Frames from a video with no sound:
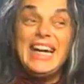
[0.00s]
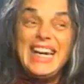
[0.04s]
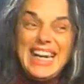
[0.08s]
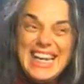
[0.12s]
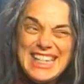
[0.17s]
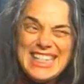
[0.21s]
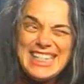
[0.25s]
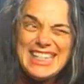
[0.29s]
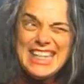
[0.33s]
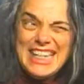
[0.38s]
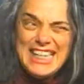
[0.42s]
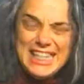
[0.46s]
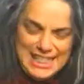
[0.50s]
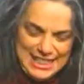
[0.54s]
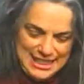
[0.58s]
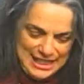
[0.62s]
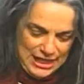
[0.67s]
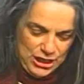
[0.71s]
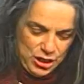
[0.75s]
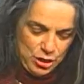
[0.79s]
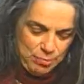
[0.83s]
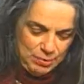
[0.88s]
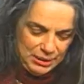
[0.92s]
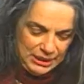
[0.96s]
it's
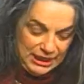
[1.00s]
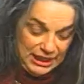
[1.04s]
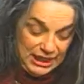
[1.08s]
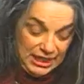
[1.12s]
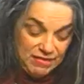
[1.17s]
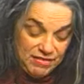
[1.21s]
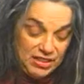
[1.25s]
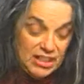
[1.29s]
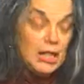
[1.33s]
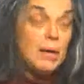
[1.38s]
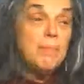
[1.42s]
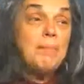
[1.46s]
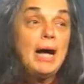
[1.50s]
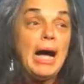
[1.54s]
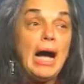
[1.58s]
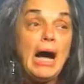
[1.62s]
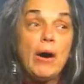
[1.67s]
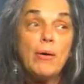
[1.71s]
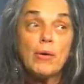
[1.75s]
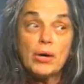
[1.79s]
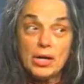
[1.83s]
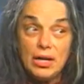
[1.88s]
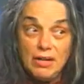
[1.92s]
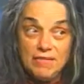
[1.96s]
easy to believe in the
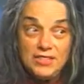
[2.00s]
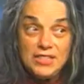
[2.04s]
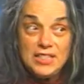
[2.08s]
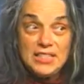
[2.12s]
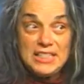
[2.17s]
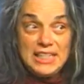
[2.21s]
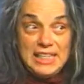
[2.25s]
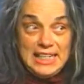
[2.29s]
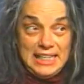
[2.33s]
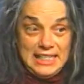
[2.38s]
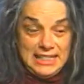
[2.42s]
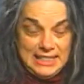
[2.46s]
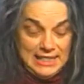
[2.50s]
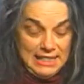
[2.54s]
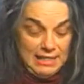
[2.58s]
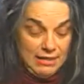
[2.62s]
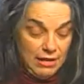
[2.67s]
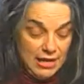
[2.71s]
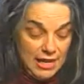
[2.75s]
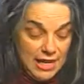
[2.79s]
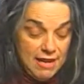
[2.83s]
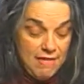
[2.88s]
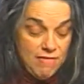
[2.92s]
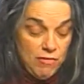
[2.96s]
power of his easy,
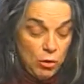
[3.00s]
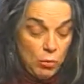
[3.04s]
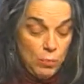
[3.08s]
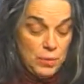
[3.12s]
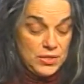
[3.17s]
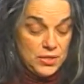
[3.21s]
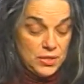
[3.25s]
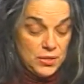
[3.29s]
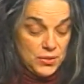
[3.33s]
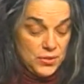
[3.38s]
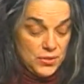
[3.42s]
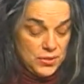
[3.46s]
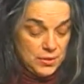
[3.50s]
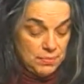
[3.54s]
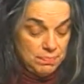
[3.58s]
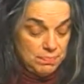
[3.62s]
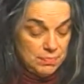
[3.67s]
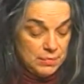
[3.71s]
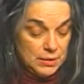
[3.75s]
evil wizards.